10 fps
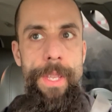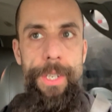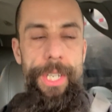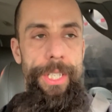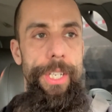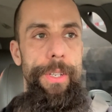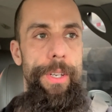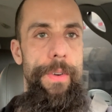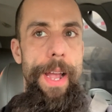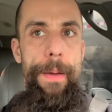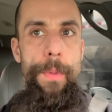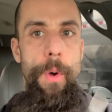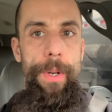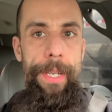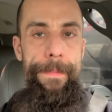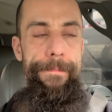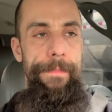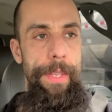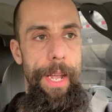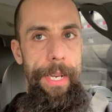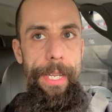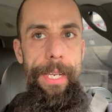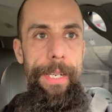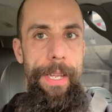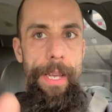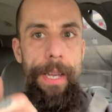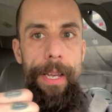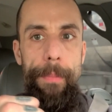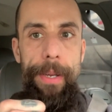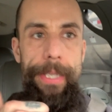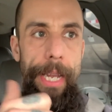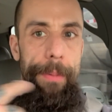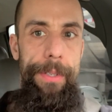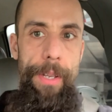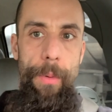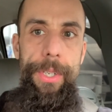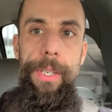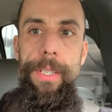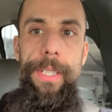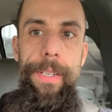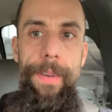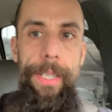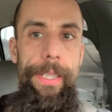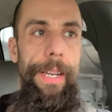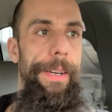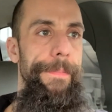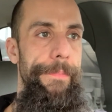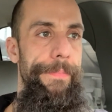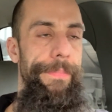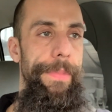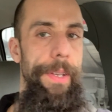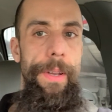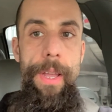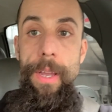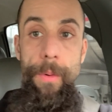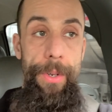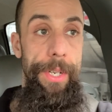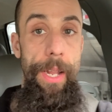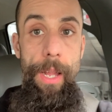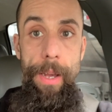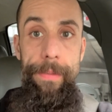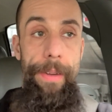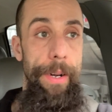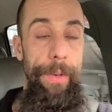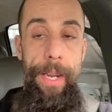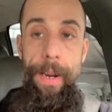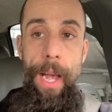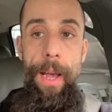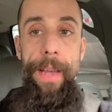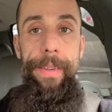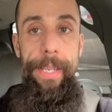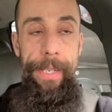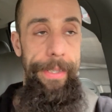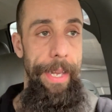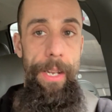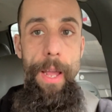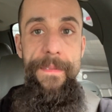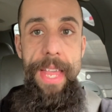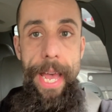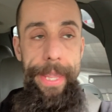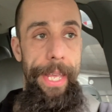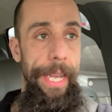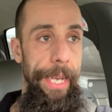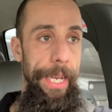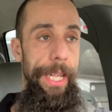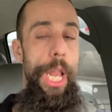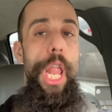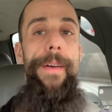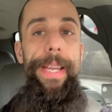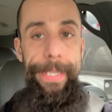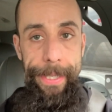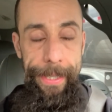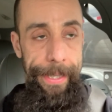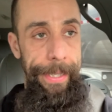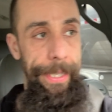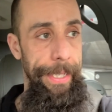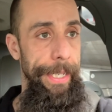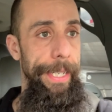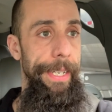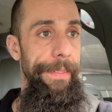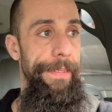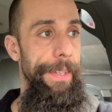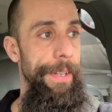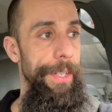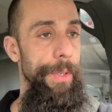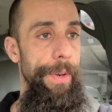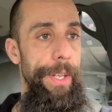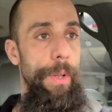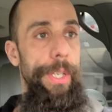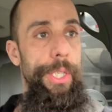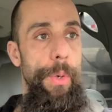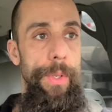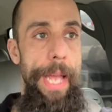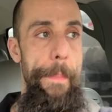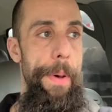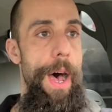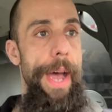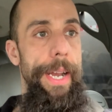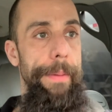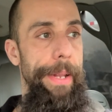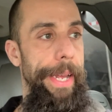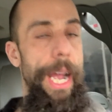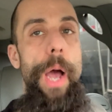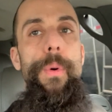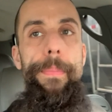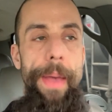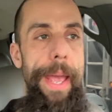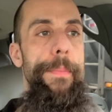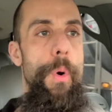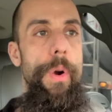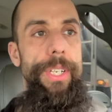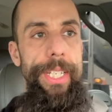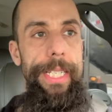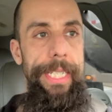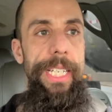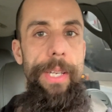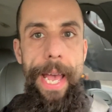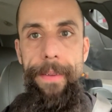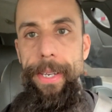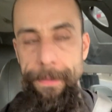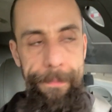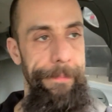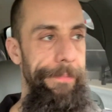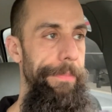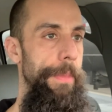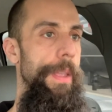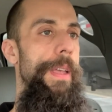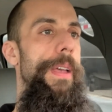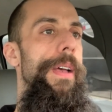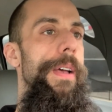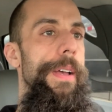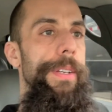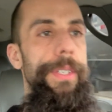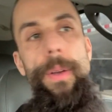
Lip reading: Just to do the crown molding, I needed table saw, which you can see right there, which I love. I don't care how heavy it is. I love that thing. Love it. It's one of the only tools I bought, and I'm like, I would pay more just to still have it.